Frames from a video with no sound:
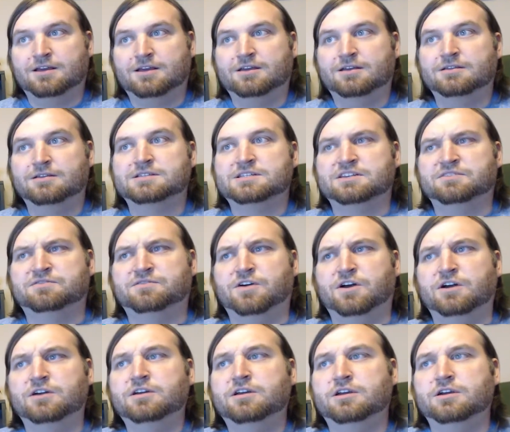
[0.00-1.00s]

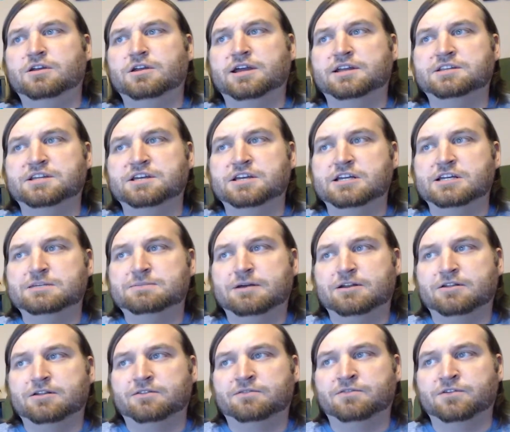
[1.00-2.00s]
C-Funk, good ideas,
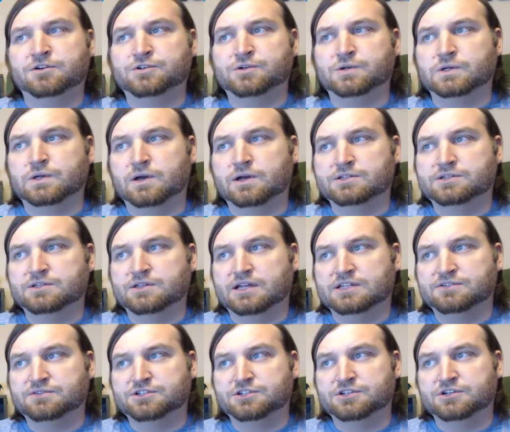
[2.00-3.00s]
better than Virtual Console,
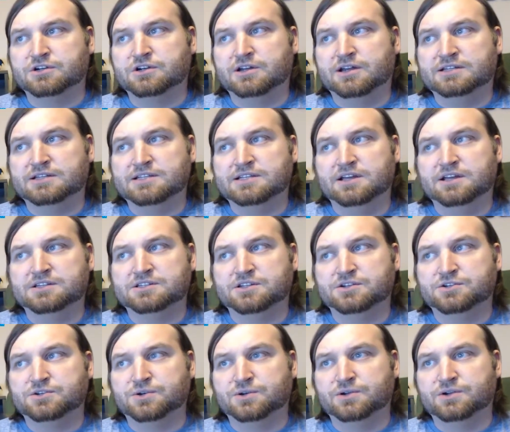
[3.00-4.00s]
that's for sure. An SNES
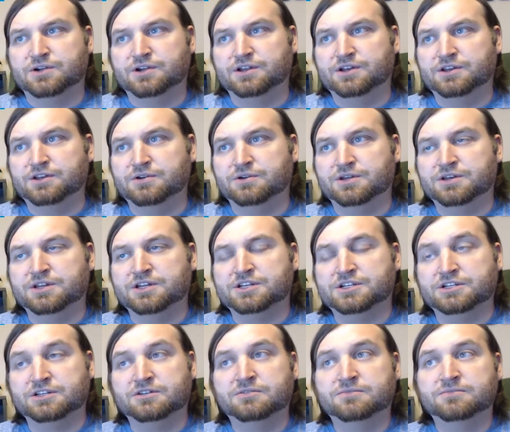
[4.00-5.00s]
controller in new
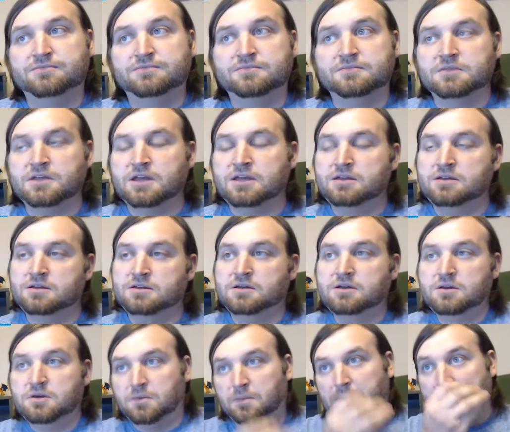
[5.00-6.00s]
condition.
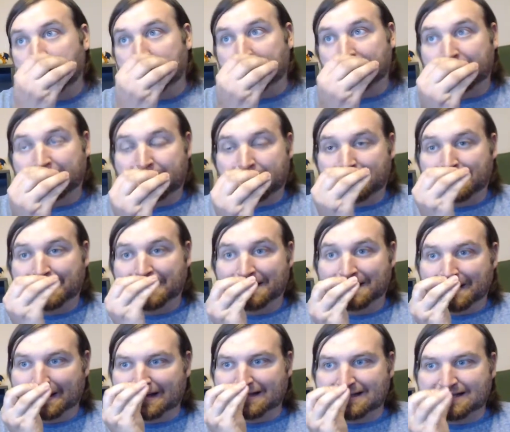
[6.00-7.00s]
Well, I
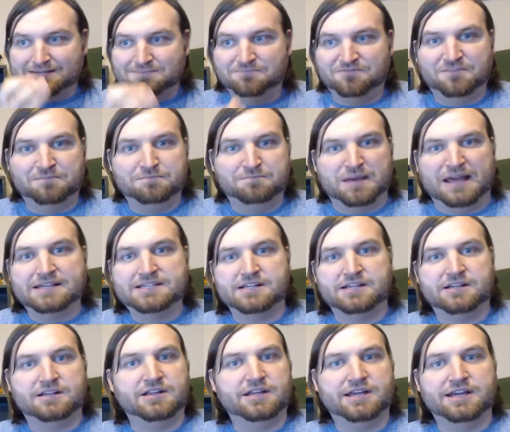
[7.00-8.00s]
mean, it's
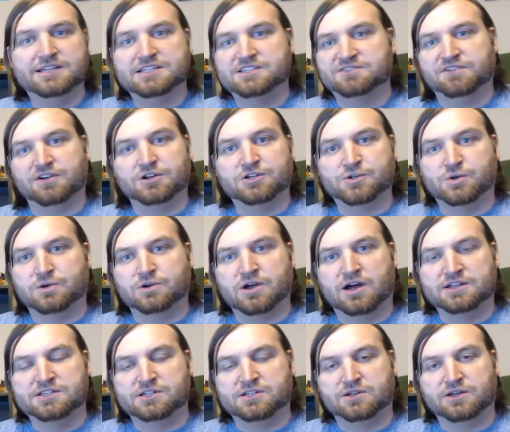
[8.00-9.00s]
basically is Virtual
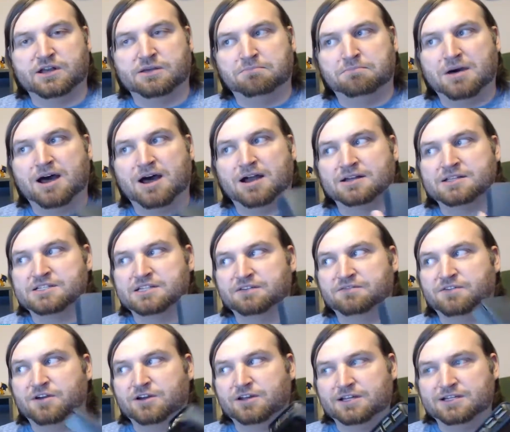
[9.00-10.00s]
Console in a box,
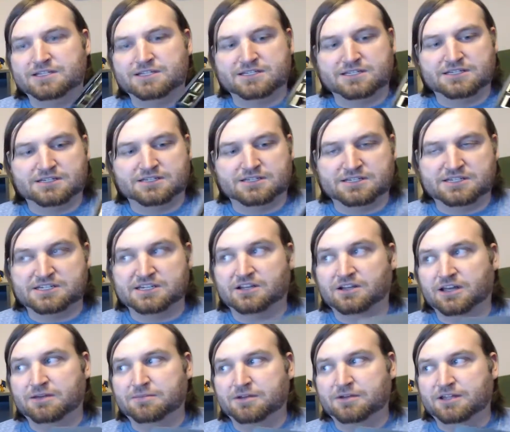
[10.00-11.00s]
C-Funk. It's
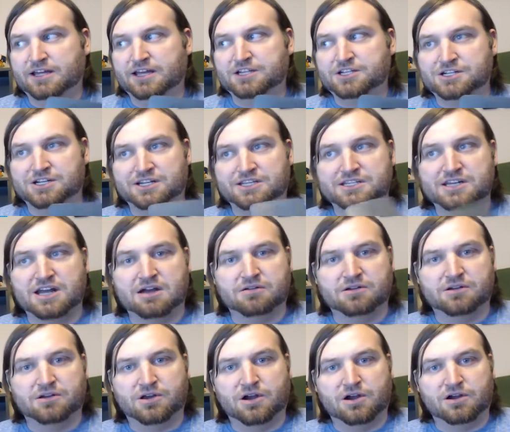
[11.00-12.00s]
still emulation, it's not
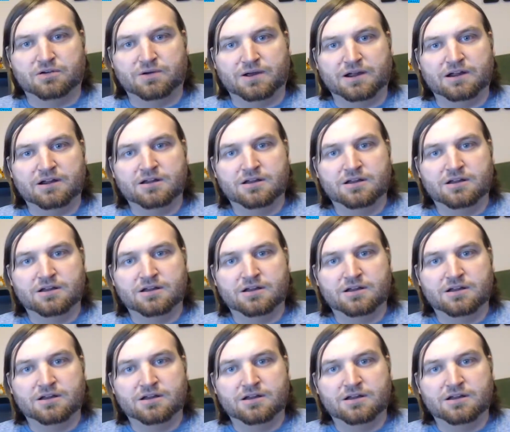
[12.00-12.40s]
real hardware.